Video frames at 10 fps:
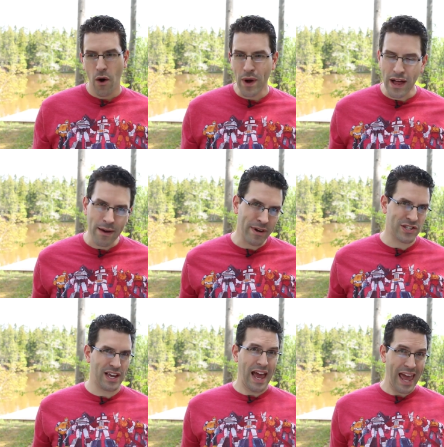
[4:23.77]
Well, I
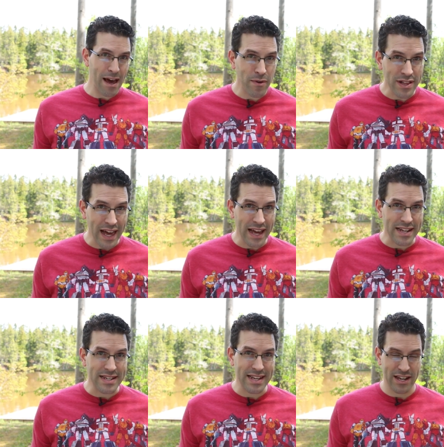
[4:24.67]
must say, I am
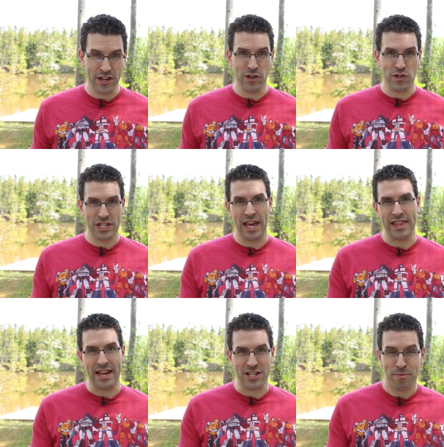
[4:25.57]
glad to hear you say that,